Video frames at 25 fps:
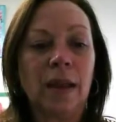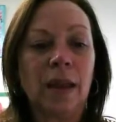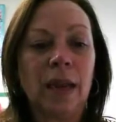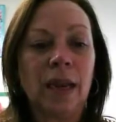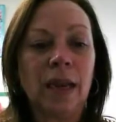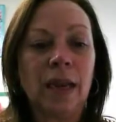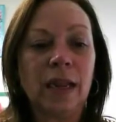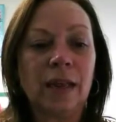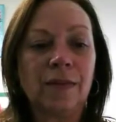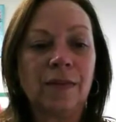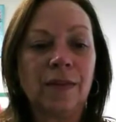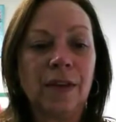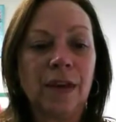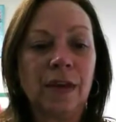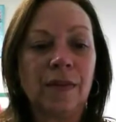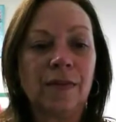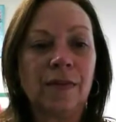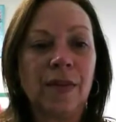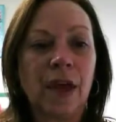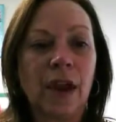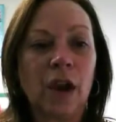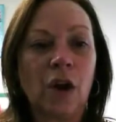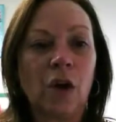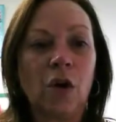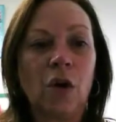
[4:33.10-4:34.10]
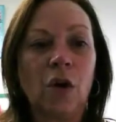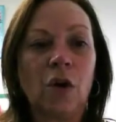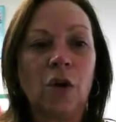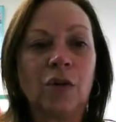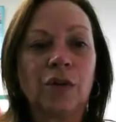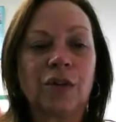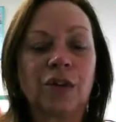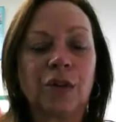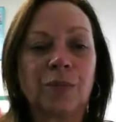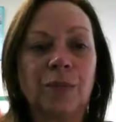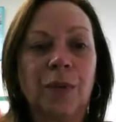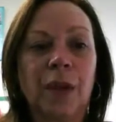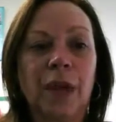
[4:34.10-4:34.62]
anything that
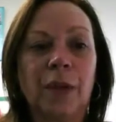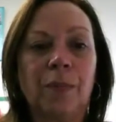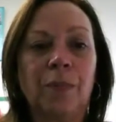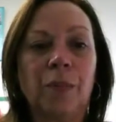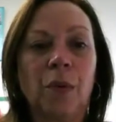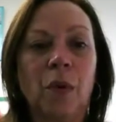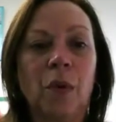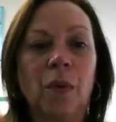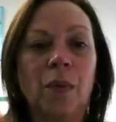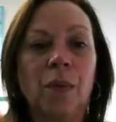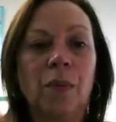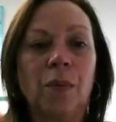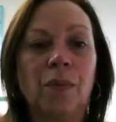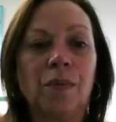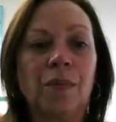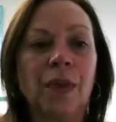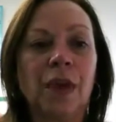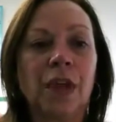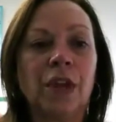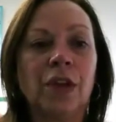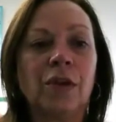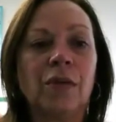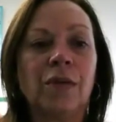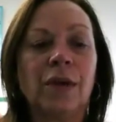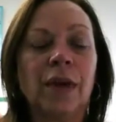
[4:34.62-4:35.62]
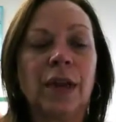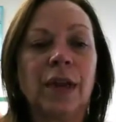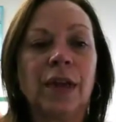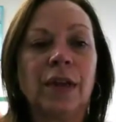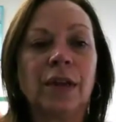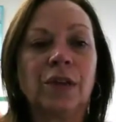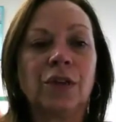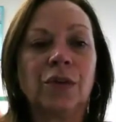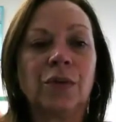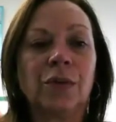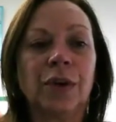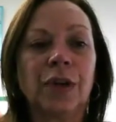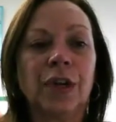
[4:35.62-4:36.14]
hurts people, then you get
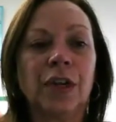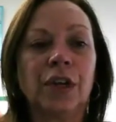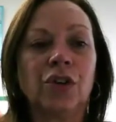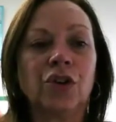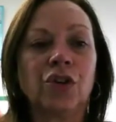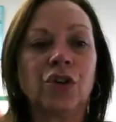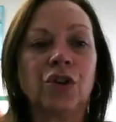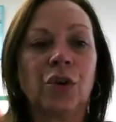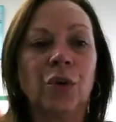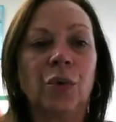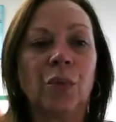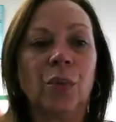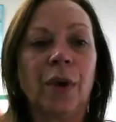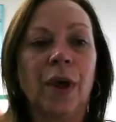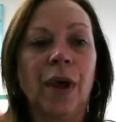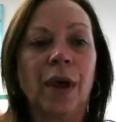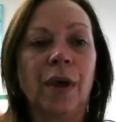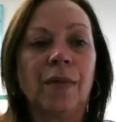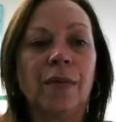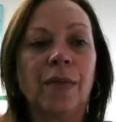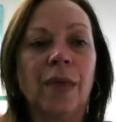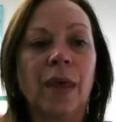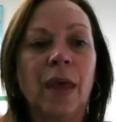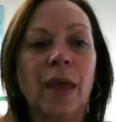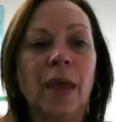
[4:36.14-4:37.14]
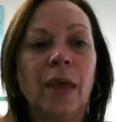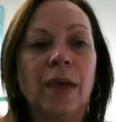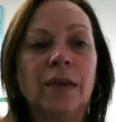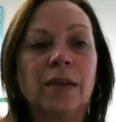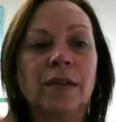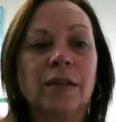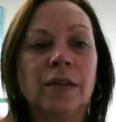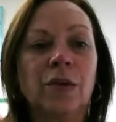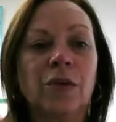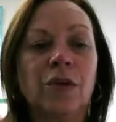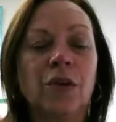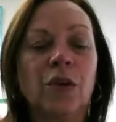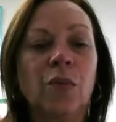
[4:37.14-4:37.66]
into an issue with.
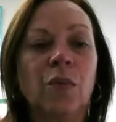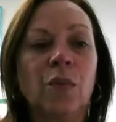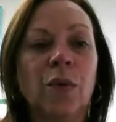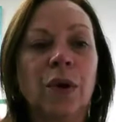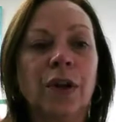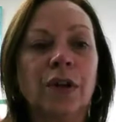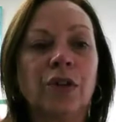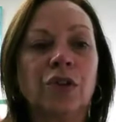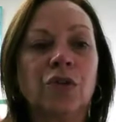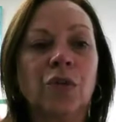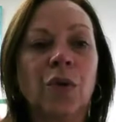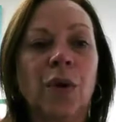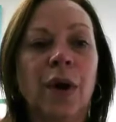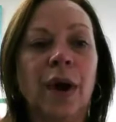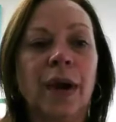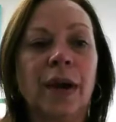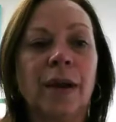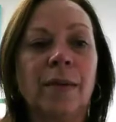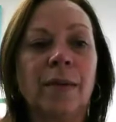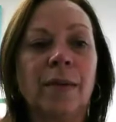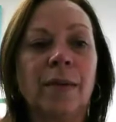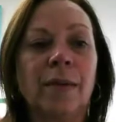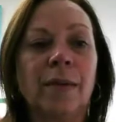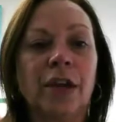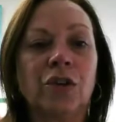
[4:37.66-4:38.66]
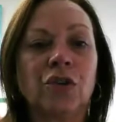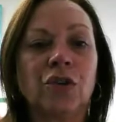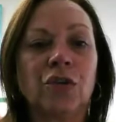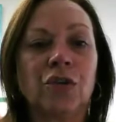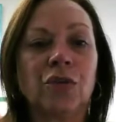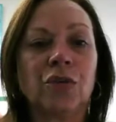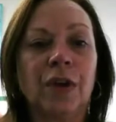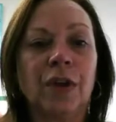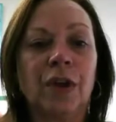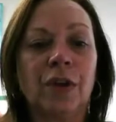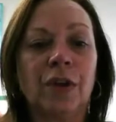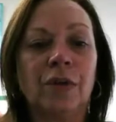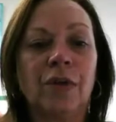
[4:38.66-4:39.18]
So you want to try to make sure
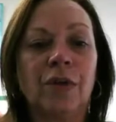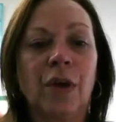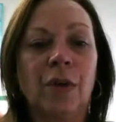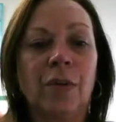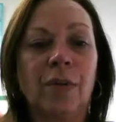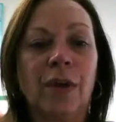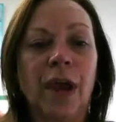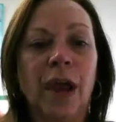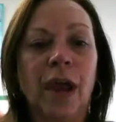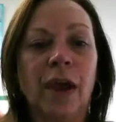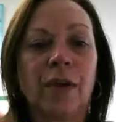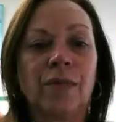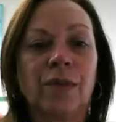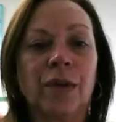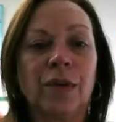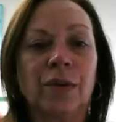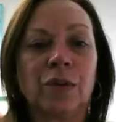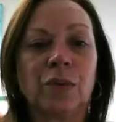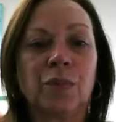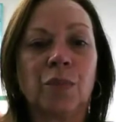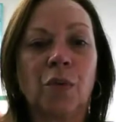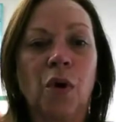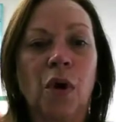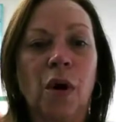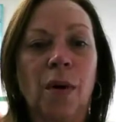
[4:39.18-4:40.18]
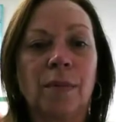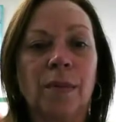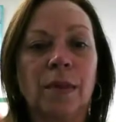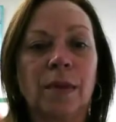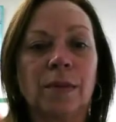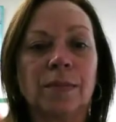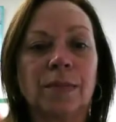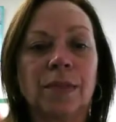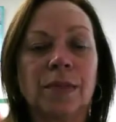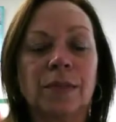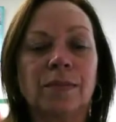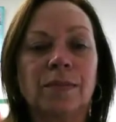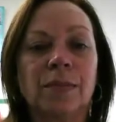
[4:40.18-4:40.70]
that you don't have those
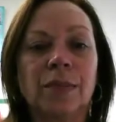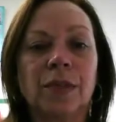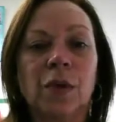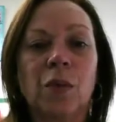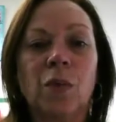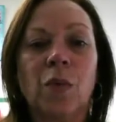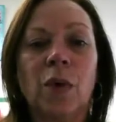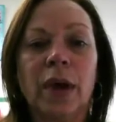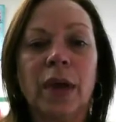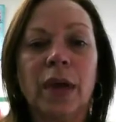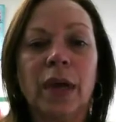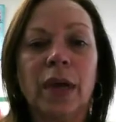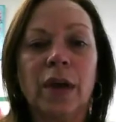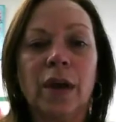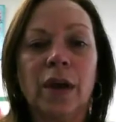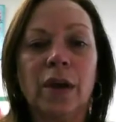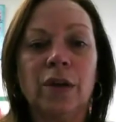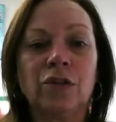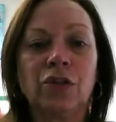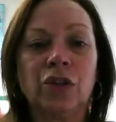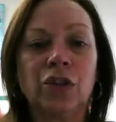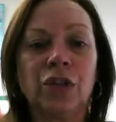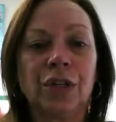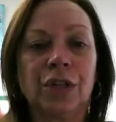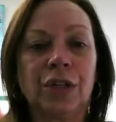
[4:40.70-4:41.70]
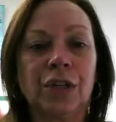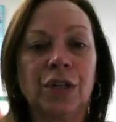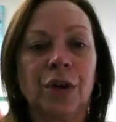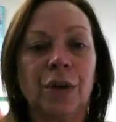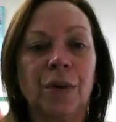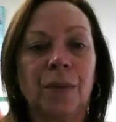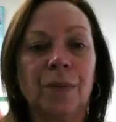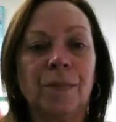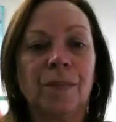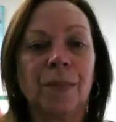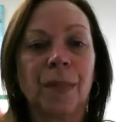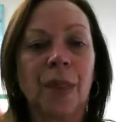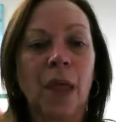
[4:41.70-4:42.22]
problems. So what can OSHA
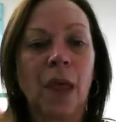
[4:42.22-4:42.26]
do?